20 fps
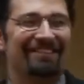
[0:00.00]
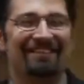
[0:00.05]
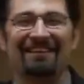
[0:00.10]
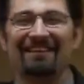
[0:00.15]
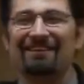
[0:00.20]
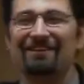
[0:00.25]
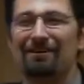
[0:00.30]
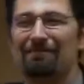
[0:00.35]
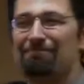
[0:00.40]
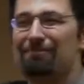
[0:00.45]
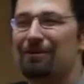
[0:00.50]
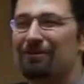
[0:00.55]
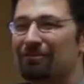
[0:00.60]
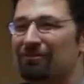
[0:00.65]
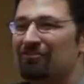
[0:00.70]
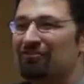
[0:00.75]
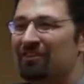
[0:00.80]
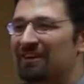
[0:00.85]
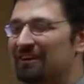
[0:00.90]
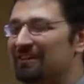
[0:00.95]
think your book
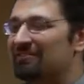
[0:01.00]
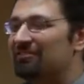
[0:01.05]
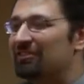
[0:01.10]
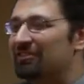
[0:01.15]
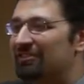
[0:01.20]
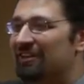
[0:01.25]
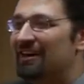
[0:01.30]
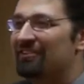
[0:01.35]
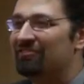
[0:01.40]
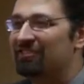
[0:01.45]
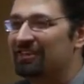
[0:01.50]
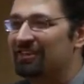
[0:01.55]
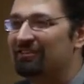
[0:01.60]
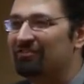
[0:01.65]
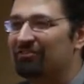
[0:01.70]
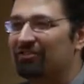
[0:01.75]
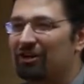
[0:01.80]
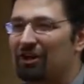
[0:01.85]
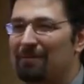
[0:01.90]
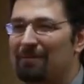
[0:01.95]
was written 2,000
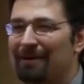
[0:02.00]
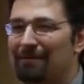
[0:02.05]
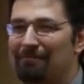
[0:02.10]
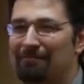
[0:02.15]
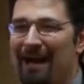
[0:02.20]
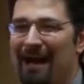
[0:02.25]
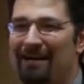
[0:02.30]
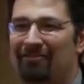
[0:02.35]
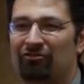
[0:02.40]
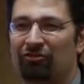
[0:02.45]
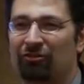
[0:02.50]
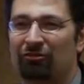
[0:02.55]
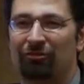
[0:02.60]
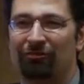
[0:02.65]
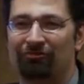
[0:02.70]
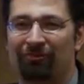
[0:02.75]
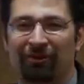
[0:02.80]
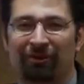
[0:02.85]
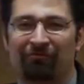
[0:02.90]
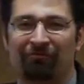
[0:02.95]
years ago by guys
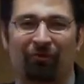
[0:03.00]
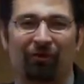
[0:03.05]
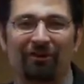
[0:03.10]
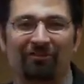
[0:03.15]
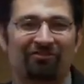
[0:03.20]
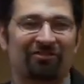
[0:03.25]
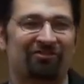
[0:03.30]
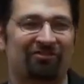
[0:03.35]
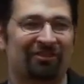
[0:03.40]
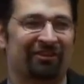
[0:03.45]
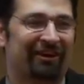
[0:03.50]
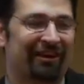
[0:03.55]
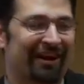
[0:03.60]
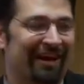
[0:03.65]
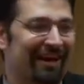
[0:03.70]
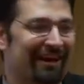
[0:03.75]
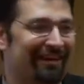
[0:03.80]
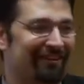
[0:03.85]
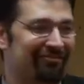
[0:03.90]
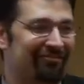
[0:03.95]
who heard voices in their
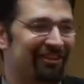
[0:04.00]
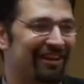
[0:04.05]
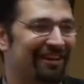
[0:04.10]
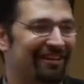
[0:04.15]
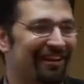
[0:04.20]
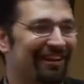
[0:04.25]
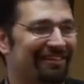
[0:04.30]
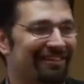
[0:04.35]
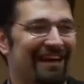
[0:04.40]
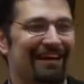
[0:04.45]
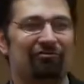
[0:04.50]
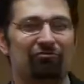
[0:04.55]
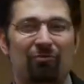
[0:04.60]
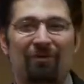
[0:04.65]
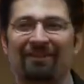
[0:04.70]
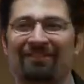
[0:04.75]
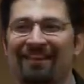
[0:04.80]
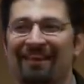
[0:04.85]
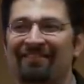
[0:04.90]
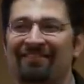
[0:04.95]
heads. That's
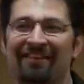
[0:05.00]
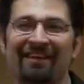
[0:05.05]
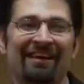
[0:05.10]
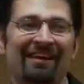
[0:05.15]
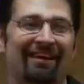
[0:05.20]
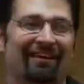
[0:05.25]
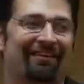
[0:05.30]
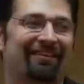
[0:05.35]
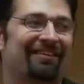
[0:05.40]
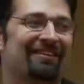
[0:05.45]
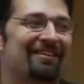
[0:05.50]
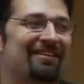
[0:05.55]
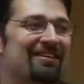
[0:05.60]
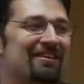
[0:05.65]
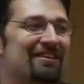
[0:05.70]
what they think.